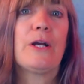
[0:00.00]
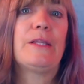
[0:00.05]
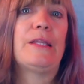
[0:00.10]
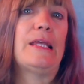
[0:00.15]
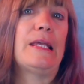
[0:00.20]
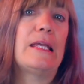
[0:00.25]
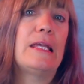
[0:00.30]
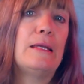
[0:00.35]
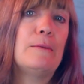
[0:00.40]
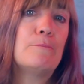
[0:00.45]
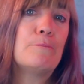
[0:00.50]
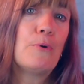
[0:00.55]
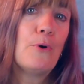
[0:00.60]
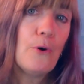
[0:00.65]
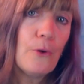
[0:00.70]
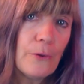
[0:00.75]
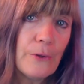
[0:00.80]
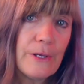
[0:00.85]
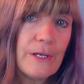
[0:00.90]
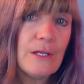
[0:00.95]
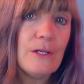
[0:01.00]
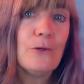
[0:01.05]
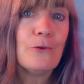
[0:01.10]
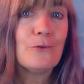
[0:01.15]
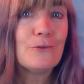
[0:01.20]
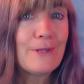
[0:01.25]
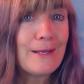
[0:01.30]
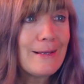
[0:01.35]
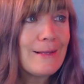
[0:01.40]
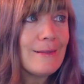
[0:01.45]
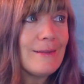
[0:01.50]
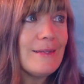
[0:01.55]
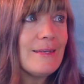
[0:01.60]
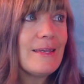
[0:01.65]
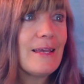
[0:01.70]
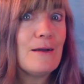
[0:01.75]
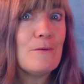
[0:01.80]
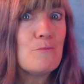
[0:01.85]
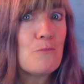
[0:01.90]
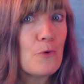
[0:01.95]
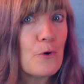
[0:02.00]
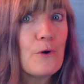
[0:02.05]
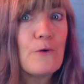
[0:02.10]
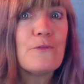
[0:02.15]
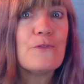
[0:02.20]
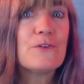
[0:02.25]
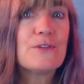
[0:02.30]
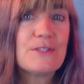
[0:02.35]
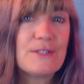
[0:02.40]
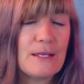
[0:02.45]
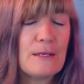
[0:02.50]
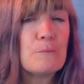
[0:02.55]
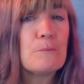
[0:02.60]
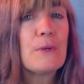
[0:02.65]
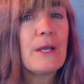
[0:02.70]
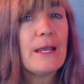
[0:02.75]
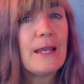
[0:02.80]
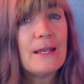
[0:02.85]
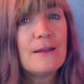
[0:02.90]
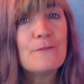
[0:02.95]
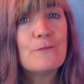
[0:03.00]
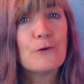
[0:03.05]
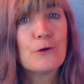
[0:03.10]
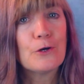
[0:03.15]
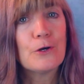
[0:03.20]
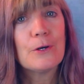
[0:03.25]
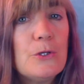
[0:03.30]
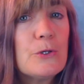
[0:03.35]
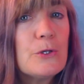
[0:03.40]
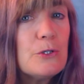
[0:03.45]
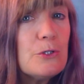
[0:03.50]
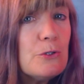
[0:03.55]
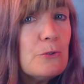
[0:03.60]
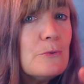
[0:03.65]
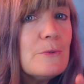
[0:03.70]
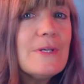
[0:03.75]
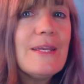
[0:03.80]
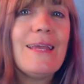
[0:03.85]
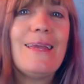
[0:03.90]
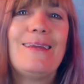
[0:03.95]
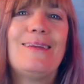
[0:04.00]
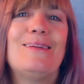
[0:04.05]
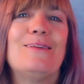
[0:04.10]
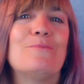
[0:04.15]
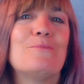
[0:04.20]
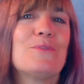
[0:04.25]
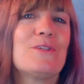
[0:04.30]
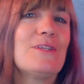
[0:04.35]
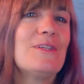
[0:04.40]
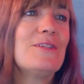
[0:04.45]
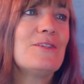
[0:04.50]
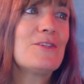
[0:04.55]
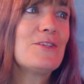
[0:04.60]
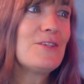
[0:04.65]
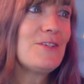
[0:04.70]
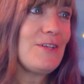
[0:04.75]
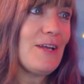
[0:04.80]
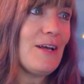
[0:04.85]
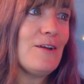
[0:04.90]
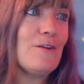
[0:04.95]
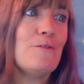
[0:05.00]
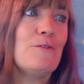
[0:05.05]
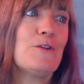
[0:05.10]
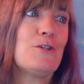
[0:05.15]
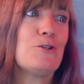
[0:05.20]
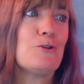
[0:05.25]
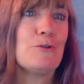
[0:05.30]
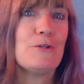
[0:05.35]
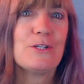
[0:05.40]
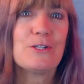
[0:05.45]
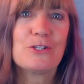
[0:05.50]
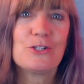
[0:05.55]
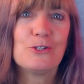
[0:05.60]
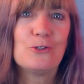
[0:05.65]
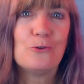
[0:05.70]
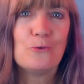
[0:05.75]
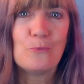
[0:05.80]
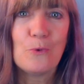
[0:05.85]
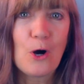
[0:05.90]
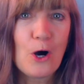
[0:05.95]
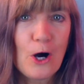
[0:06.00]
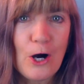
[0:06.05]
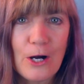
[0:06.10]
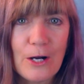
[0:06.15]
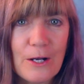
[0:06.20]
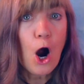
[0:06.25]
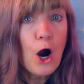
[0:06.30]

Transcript: and they keep pulling, you'll likely get more of the same behavior. You can do games instead of a traditional walk.